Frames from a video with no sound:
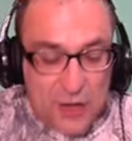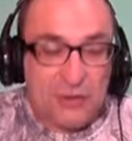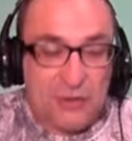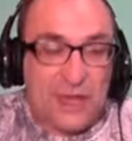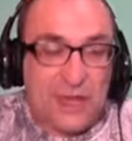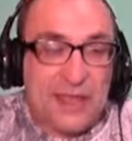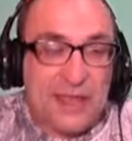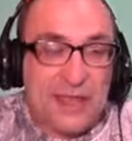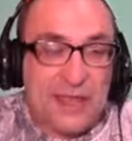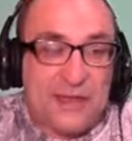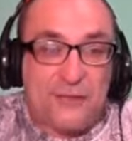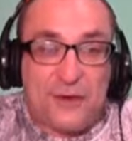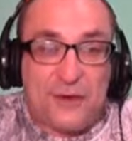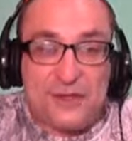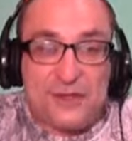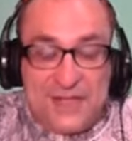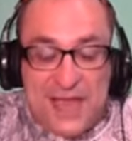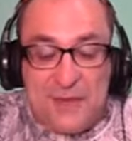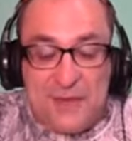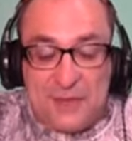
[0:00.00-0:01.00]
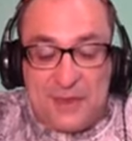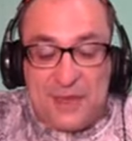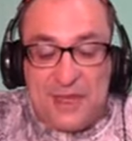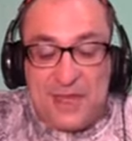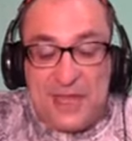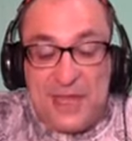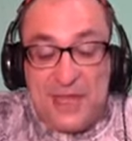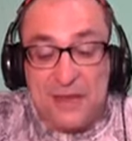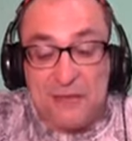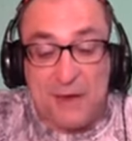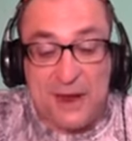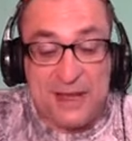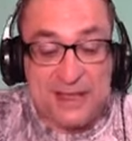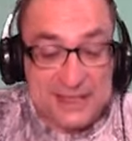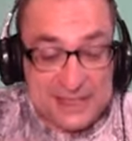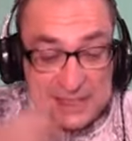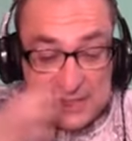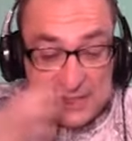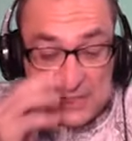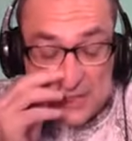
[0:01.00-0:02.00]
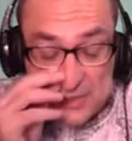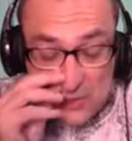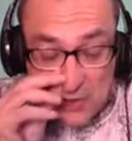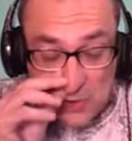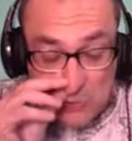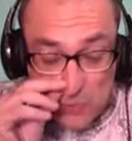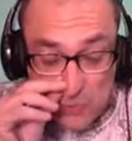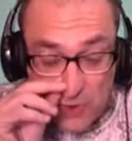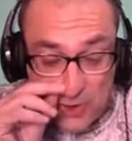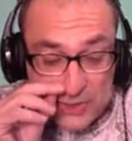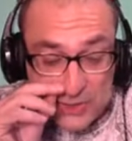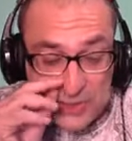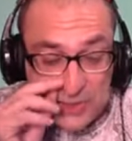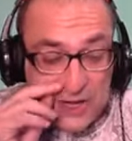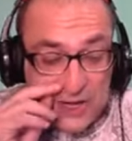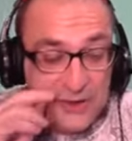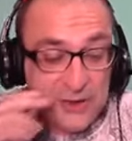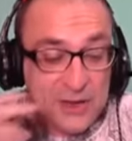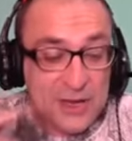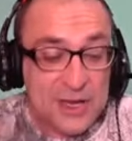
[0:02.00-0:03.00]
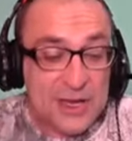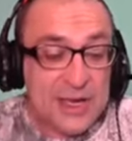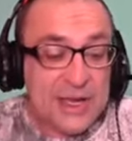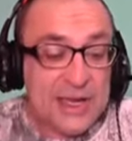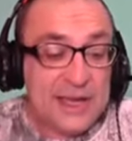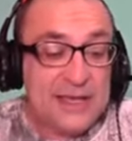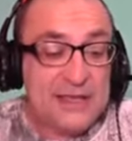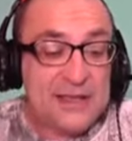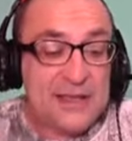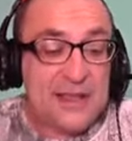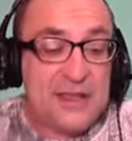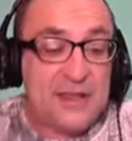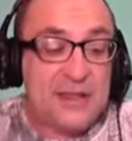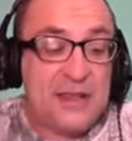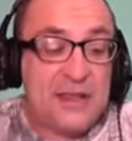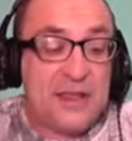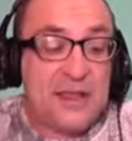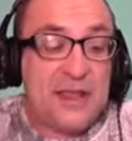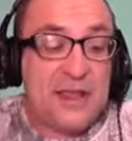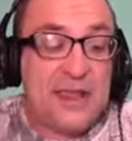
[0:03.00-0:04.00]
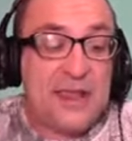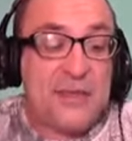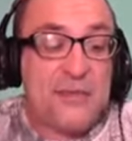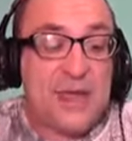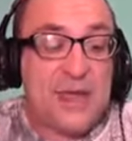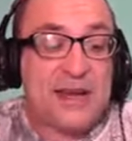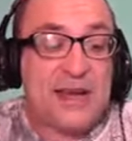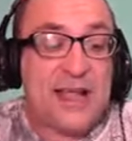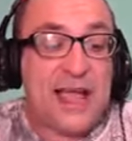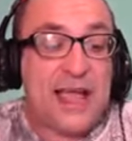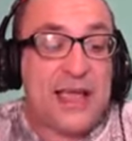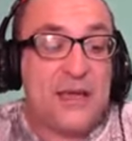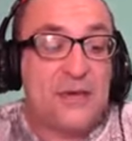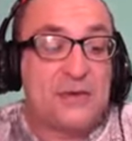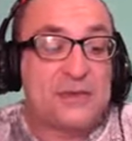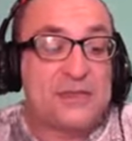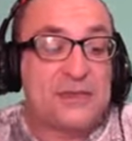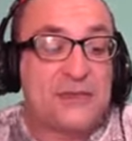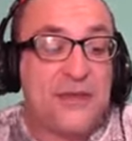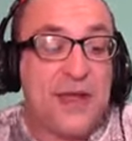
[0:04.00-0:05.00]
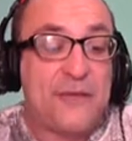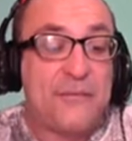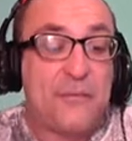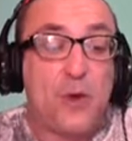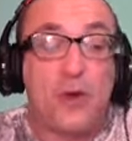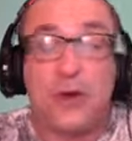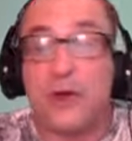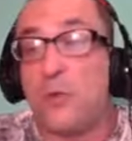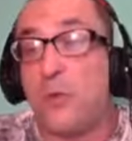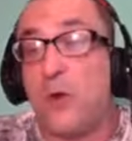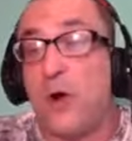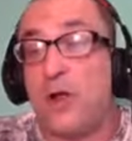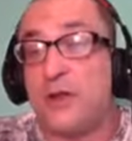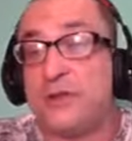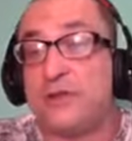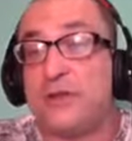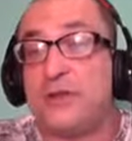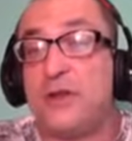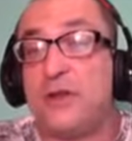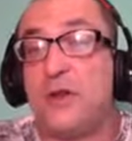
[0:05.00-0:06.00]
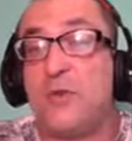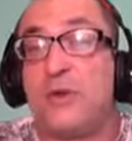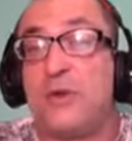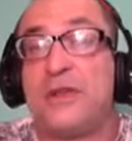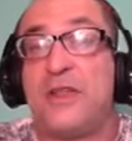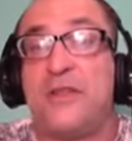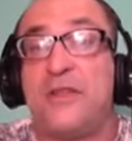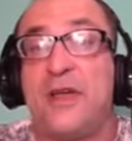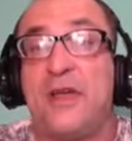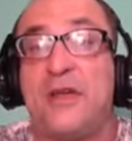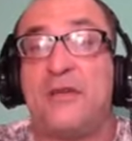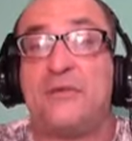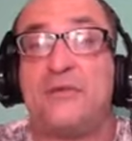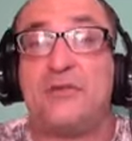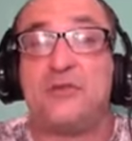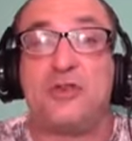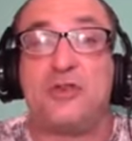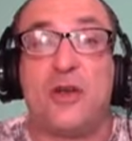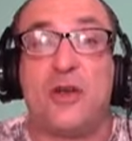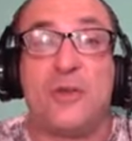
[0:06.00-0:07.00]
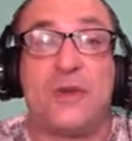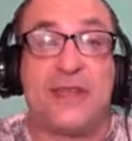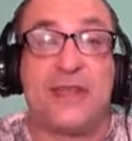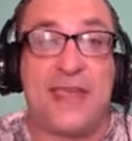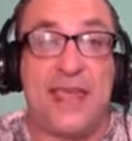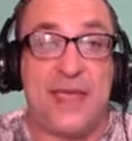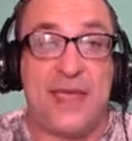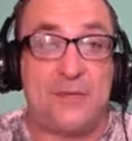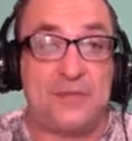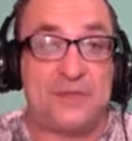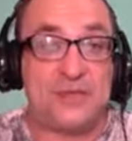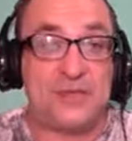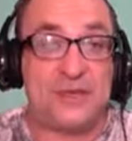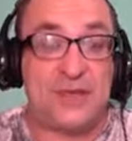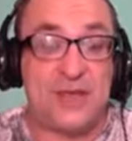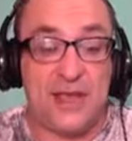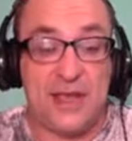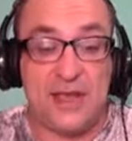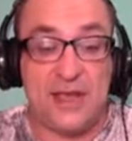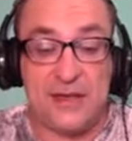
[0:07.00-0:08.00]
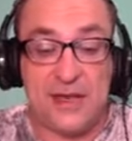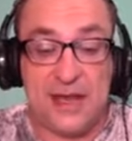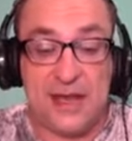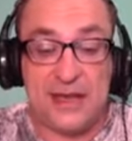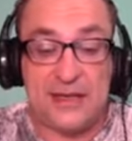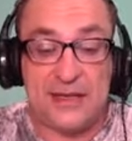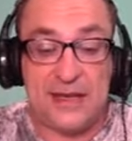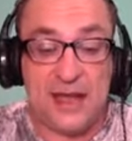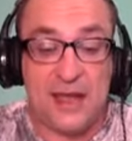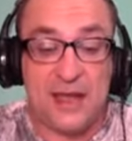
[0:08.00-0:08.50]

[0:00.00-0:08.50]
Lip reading: like, for example, he writes, this is his own words, he met a guy who survived Buchenwald, one of the German camps. And